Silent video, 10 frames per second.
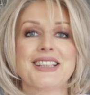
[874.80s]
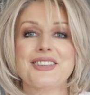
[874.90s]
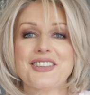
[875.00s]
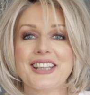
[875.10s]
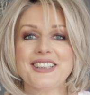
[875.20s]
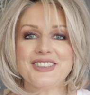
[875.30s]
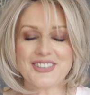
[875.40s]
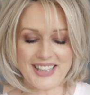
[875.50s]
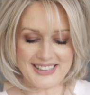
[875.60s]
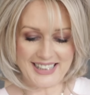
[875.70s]
So thank you
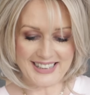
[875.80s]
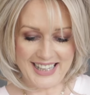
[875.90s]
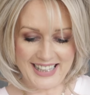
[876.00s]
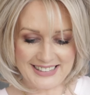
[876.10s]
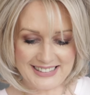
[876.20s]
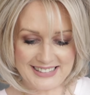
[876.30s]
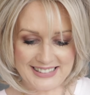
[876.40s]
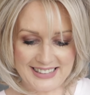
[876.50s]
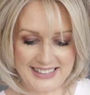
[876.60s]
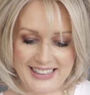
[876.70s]
to SNS
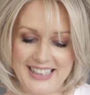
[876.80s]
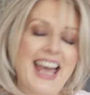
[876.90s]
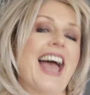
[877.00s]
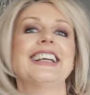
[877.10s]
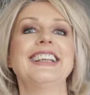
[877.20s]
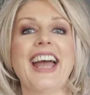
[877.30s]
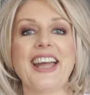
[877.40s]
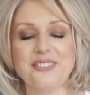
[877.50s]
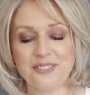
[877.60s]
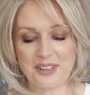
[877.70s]

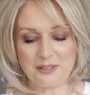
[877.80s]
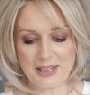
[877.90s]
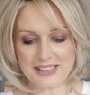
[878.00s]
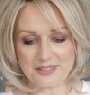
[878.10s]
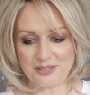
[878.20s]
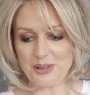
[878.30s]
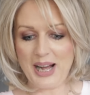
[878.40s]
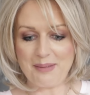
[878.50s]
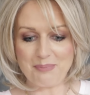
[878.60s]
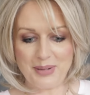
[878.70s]
again for a wonderful
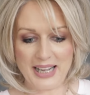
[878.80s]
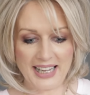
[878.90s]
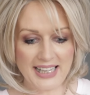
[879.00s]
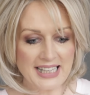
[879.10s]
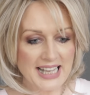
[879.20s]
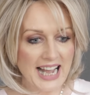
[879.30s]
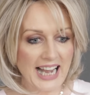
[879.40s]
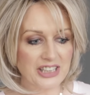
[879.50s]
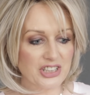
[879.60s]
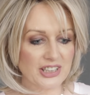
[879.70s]
hamper.
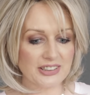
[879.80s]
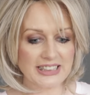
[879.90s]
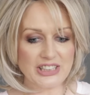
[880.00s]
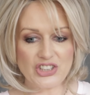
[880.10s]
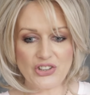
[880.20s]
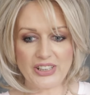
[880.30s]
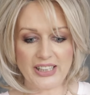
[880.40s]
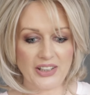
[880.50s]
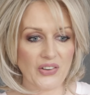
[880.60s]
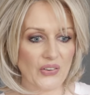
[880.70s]
I shall enjoy
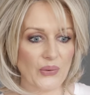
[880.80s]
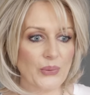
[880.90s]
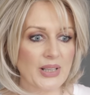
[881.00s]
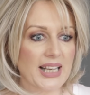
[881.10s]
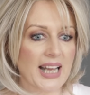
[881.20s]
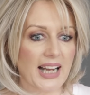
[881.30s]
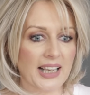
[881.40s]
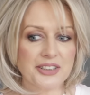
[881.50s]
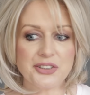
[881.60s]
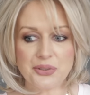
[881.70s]
it all.
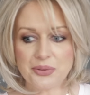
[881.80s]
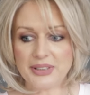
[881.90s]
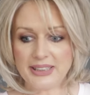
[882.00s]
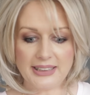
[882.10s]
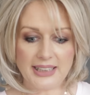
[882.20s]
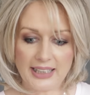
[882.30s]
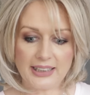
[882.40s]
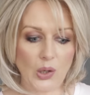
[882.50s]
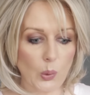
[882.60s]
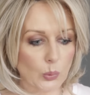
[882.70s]
I do really
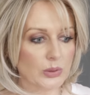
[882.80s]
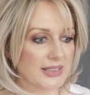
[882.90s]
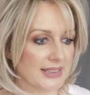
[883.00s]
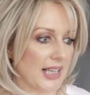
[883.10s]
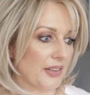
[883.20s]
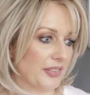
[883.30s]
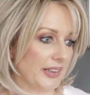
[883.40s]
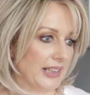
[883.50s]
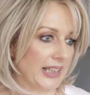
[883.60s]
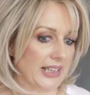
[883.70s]
like all the stuff
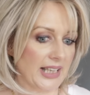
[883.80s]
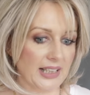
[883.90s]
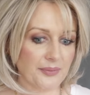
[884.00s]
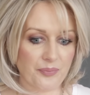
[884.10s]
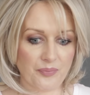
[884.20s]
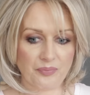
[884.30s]
in here,